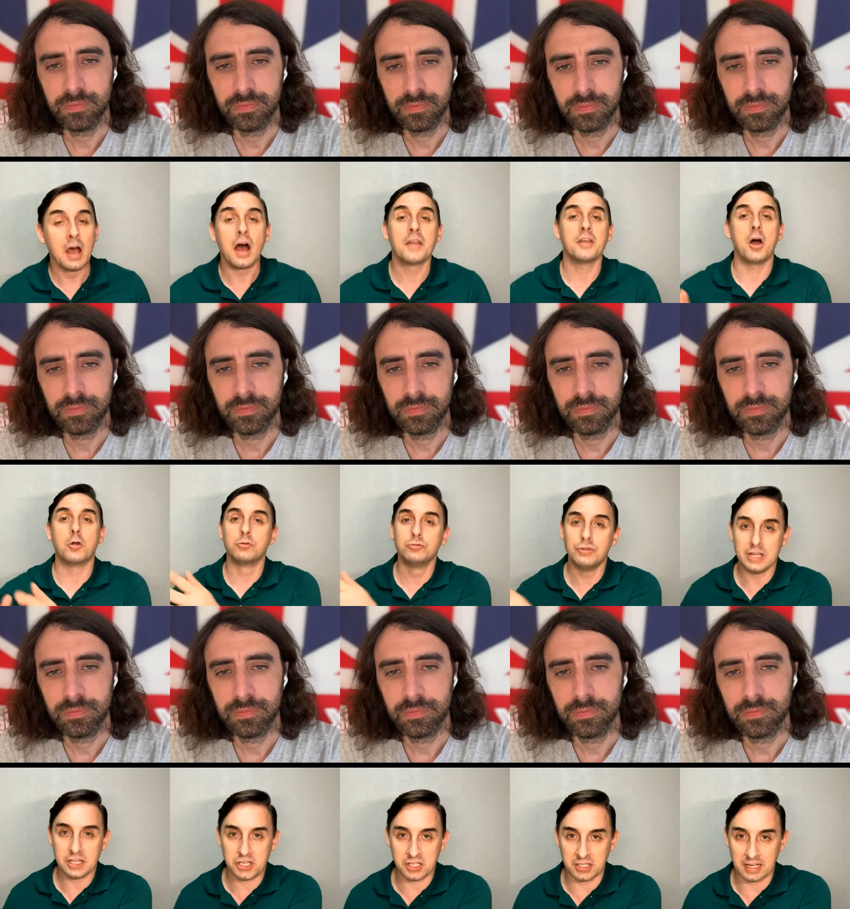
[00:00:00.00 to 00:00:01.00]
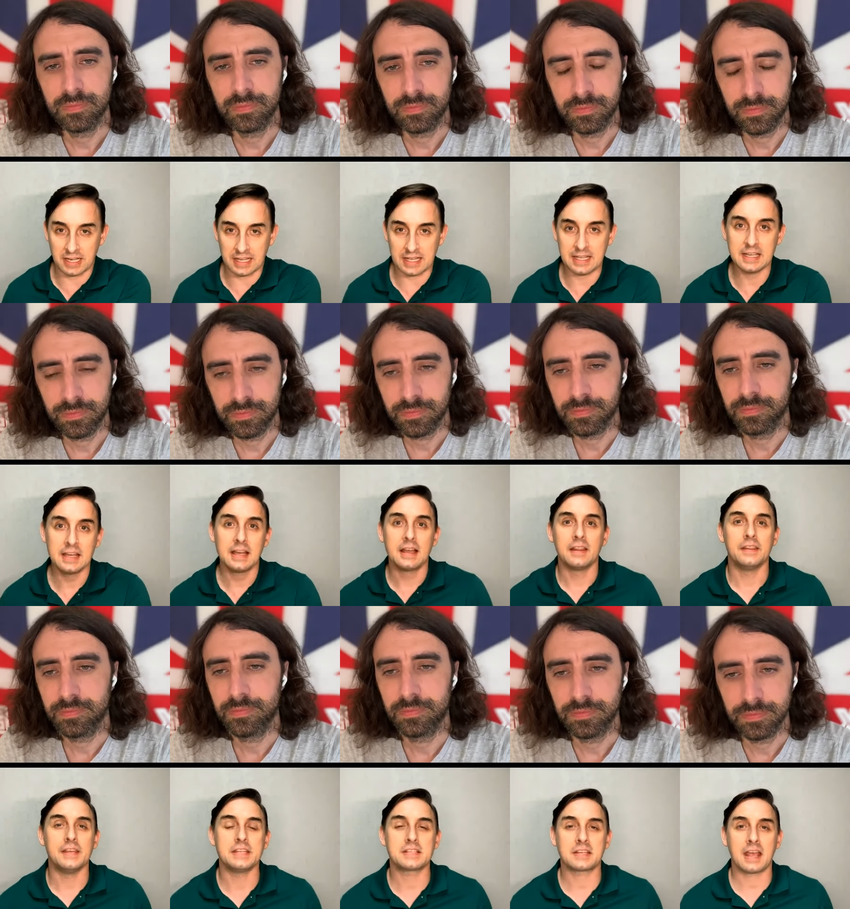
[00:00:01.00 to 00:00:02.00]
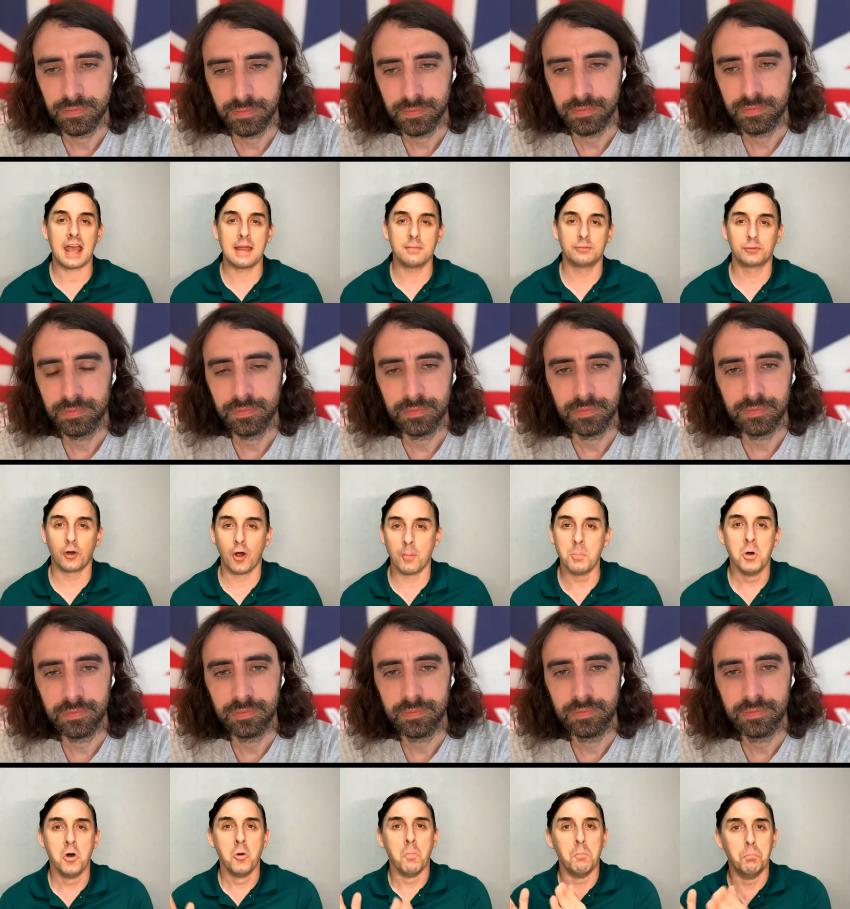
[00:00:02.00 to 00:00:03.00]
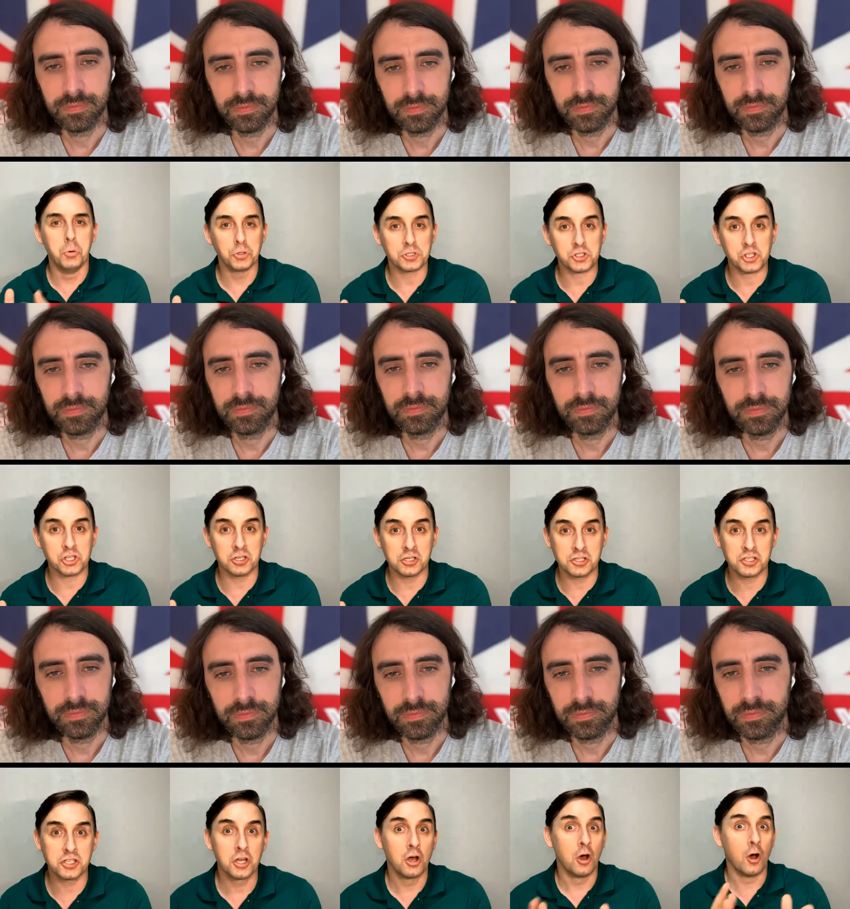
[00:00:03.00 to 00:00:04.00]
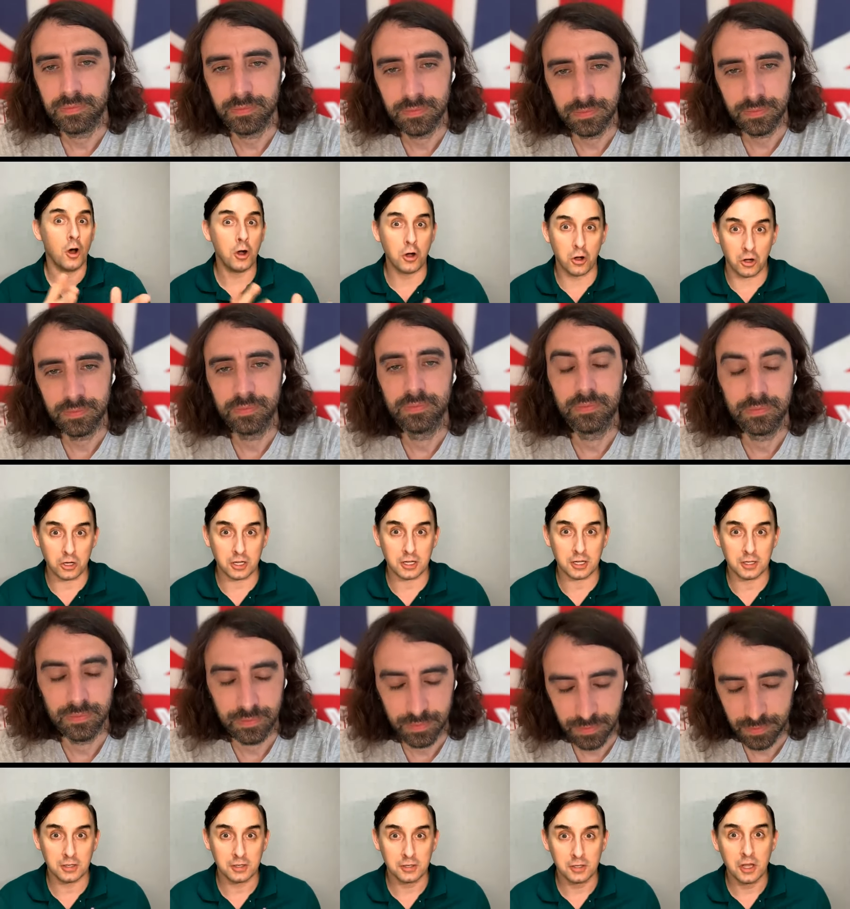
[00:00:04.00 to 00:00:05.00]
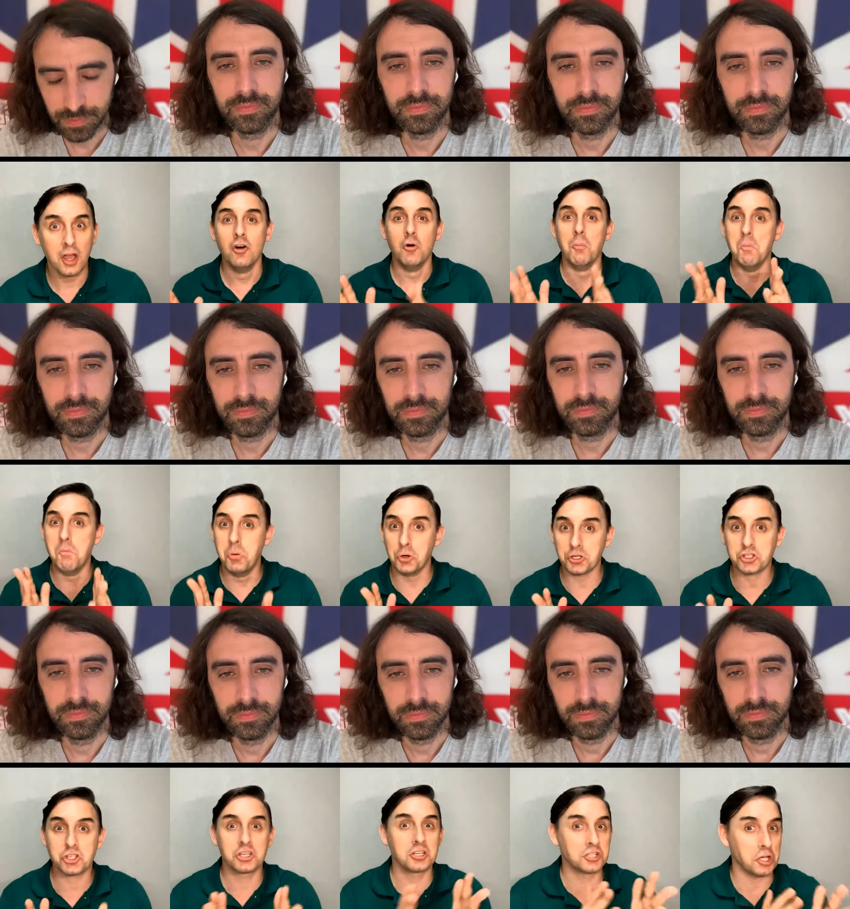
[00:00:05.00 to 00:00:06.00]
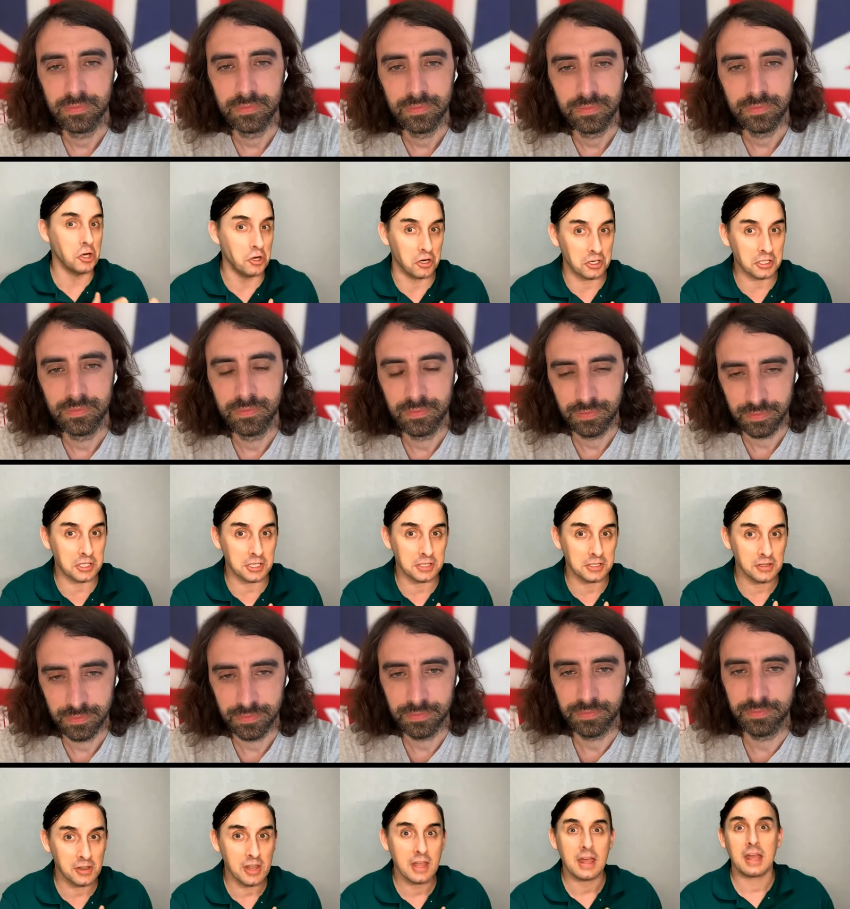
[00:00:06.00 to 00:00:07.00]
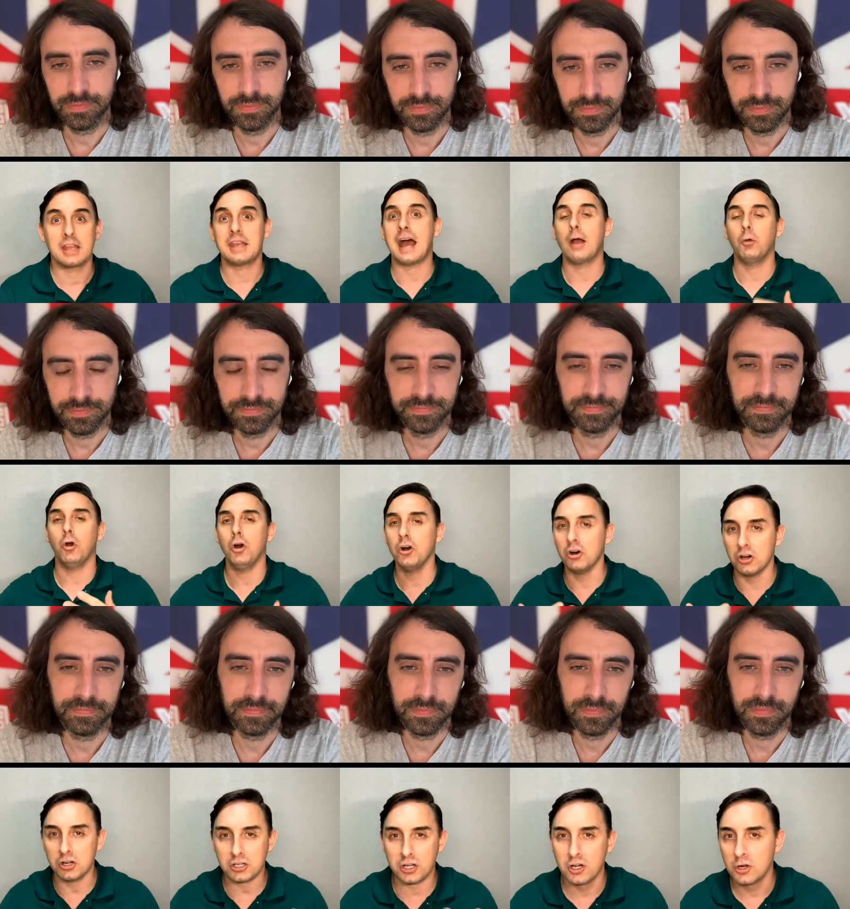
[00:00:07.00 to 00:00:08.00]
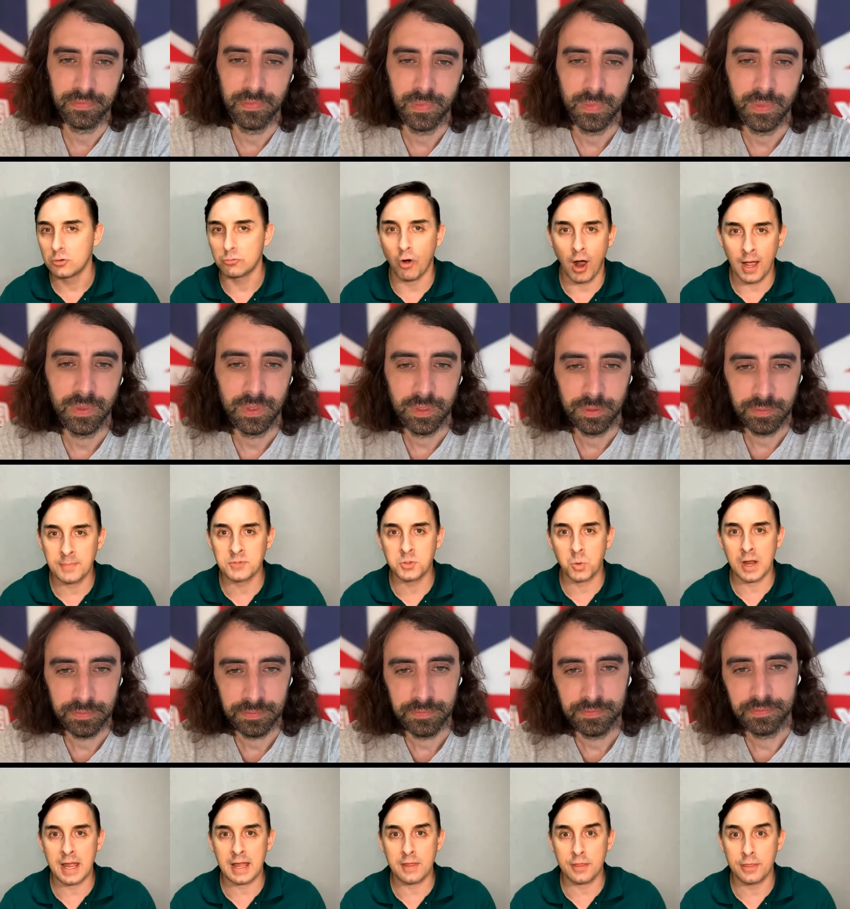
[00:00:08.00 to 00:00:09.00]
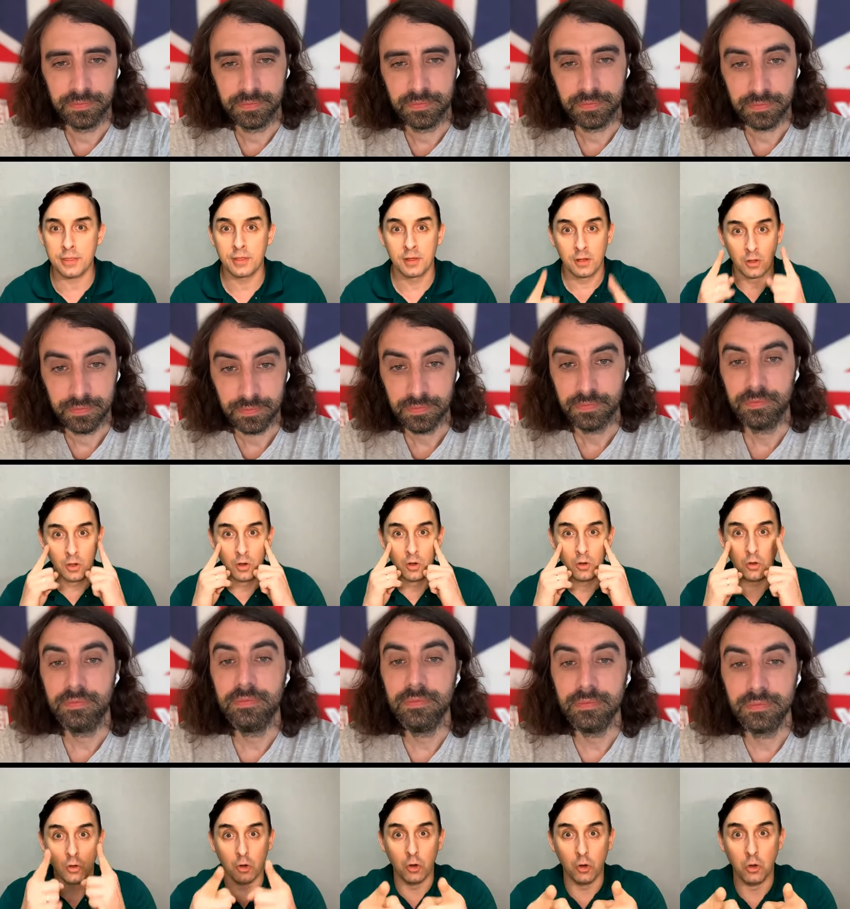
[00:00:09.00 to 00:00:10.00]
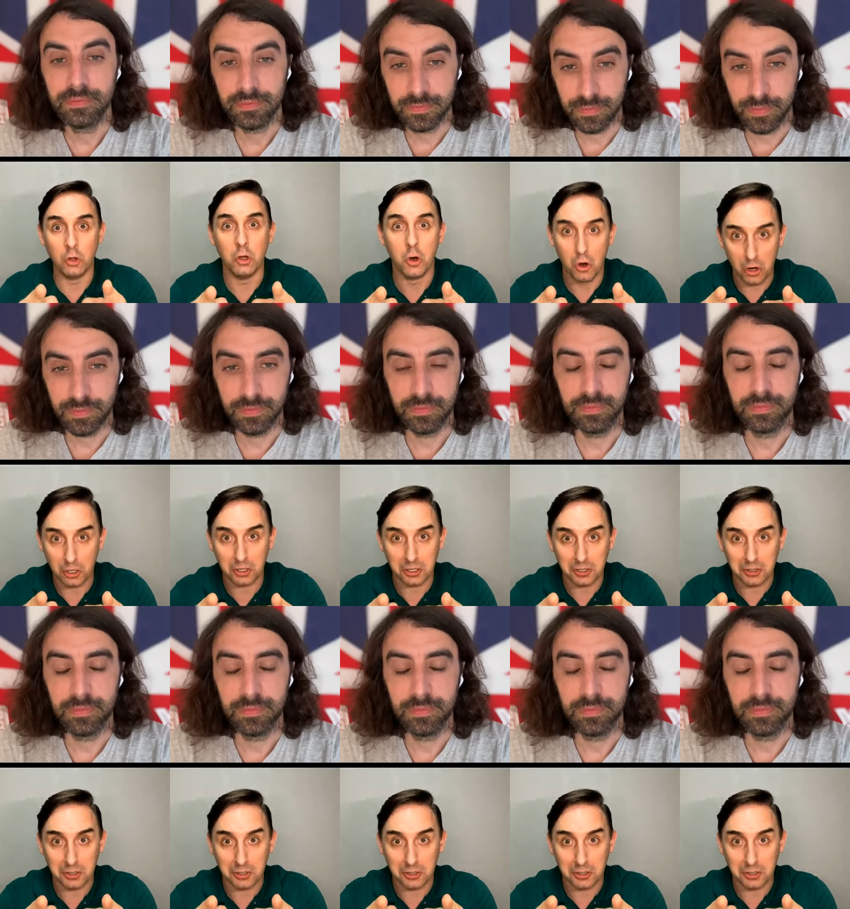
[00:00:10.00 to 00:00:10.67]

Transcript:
Speaker 1: And originally, this came from butcher's hook. Butcher's hook. Mm-hmm. Now, hook rhymes with look.